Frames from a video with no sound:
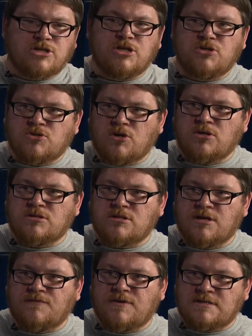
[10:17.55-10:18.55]
control
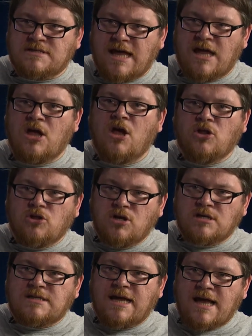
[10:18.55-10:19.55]
surface that mm-hmm.
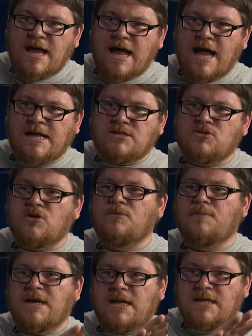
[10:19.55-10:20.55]
looks like a console,
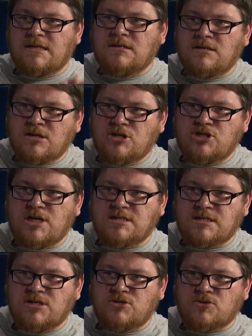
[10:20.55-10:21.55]
but it
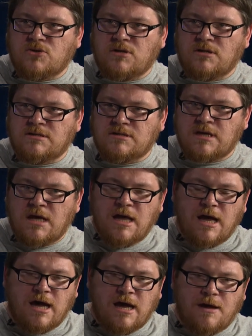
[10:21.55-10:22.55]
just controls
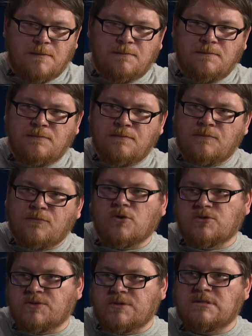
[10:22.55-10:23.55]
um, Pro
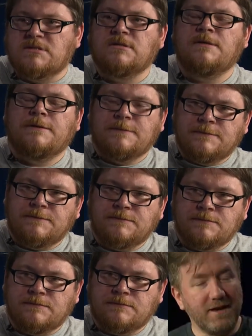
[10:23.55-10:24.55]
just, Tools. Yeah,
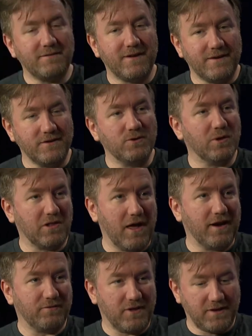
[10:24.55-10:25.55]
exactly. tend to do a
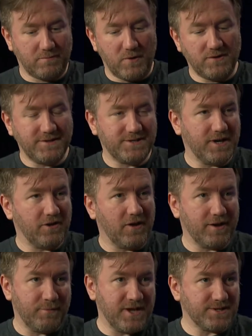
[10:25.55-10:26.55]
lot of like multi channel
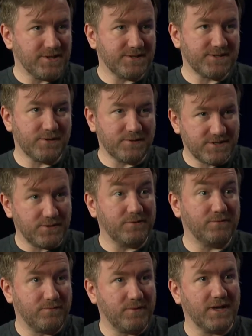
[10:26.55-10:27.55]
automations, so it's good.
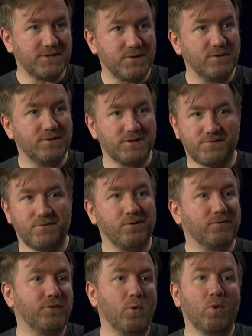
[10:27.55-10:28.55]
It's good just
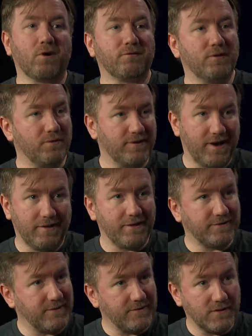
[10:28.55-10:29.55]
for the workflow that I
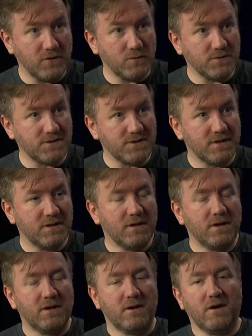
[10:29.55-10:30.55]
like to use.
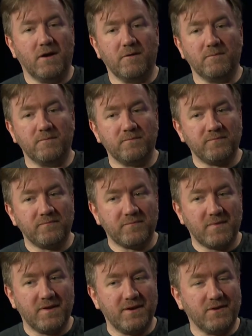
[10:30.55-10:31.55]
Um,
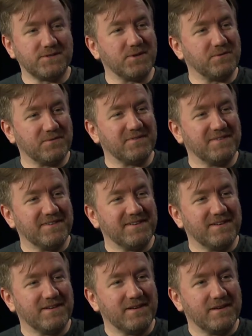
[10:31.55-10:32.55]
and also, HD
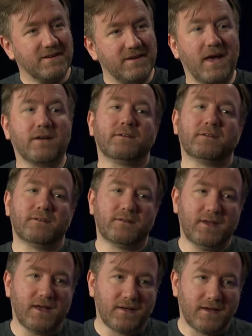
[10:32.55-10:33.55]
yeah. HD?
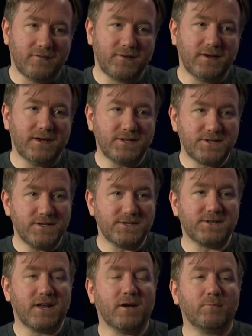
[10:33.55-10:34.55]
Yeah. I've got an HD
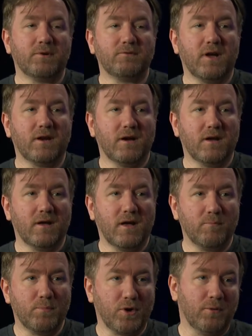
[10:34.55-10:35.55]
setup. I've got a, a
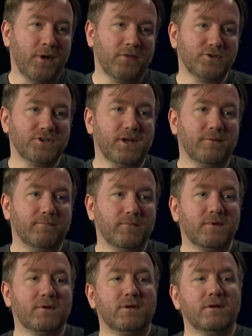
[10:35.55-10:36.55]
Burl mothership,
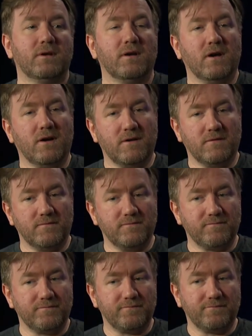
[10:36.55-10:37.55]
um,
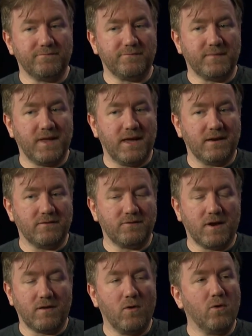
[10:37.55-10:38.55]
and I've
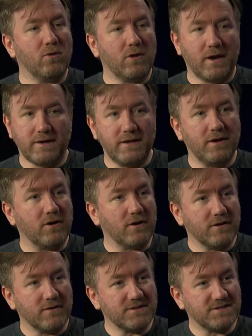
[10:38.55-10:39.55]
got a whole lot of gear.
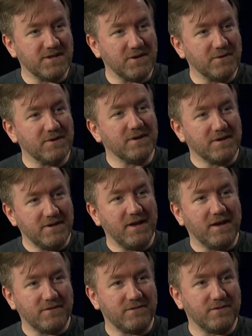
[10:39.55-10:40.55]
Oh, so, that's great.
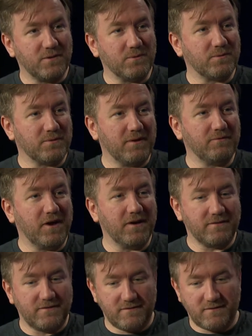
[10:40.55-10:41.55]
Yeah, so I've got
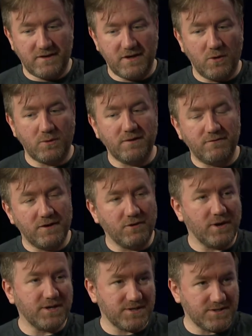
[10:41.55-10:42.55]
you know
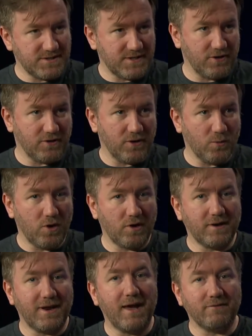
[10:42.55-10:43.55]
configurations that are going to work,
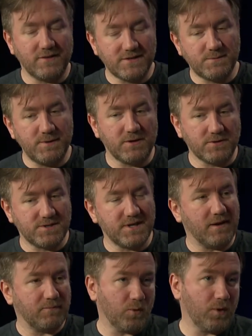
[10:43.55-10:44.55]
and having the speakers set
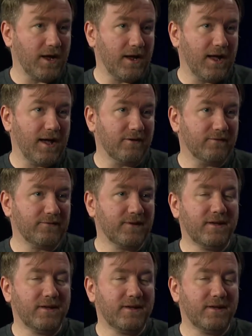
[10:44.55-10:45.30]
up the way I have,